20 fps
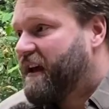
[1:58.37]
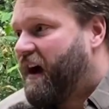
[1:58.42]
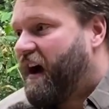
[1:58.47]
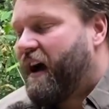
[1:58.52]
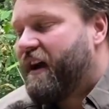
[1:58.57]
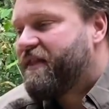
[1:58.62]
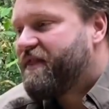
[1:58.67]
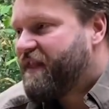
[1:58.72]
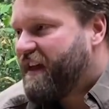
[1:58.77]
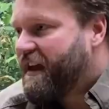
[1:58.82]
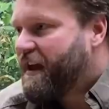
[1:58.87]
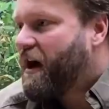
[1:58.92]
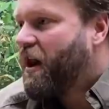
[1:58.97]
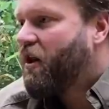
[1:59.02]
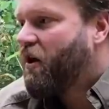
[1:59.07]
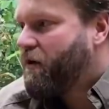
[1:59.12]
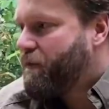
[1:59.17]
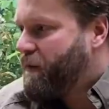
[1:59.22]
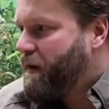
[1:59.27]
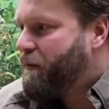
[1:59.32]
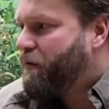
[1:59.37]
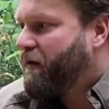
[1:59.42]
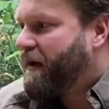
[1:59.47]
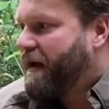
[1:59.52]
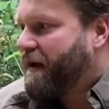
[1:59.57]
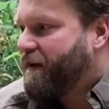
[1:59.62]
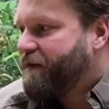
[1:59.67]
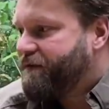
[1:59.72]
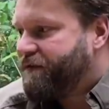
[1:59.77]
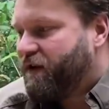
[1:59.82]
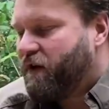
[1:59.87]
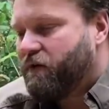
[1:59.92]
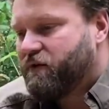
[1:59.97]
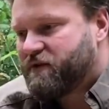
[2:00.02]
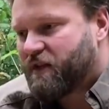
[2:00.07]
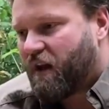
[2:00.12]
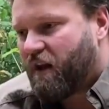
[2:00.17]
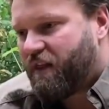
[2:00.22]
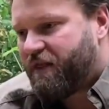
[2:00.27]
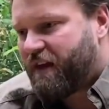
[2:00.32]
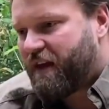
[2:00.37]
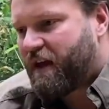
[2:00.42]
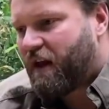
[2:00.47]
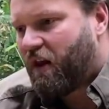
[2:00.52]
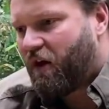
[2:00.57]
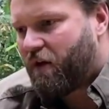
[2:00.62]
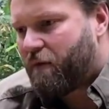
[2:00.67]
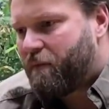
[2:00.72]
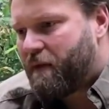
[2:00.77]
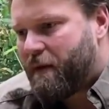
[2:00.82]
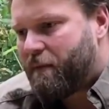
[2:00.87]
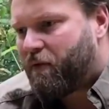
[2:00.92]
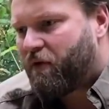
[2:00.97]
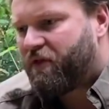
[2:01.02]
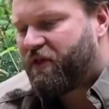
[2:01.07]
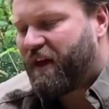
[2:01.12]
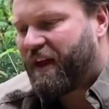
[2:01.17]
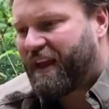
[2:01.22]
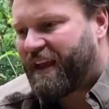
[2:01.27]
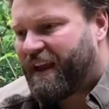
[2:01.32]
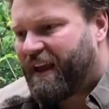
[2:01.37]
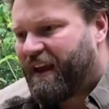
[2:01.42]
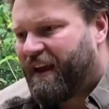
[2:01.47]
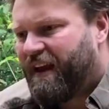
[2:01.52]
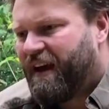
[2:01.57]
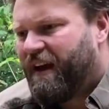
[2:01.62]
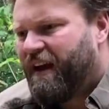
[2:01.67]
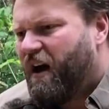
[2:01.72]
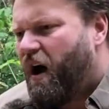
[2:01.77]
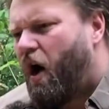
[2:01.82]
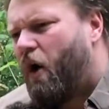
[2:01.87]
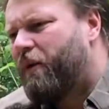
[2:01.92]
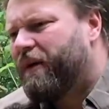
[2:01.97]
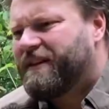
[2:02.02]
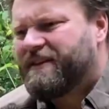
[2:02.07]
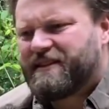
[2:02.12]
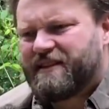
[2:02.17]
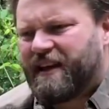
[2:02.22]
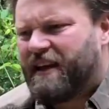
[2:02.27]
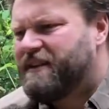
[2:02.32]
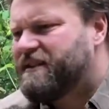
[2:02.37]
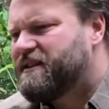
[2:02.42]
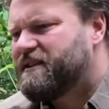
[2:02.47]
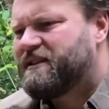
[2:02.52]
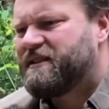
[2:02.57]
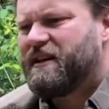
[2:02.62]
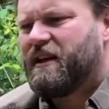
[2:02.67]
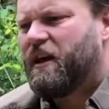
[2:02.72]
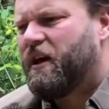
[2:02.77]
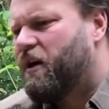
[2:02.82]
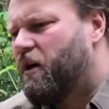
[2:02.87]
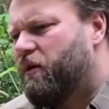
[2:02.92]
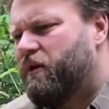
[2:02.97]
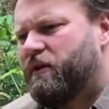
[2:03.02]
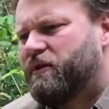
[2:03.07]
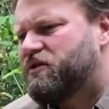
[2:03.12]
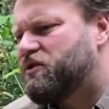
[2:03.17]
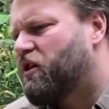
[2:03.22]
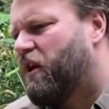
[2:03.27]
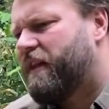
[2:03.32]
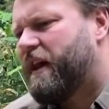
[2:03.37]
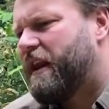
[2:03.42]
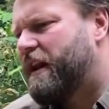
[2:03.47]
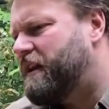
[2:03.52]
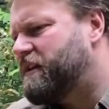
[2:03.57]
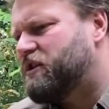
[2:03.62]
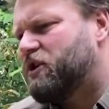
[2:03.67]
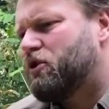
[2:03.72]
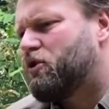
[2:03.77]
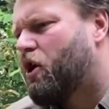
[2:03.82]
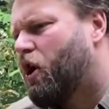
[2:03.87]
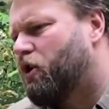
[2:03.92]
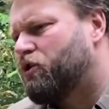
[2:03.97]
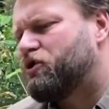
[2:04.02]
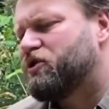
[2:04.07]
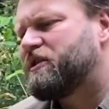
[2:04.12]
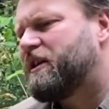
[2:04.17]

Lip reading: I think a lot of people get confused. I think a lot of people think, oh, it's not that easy. You can't just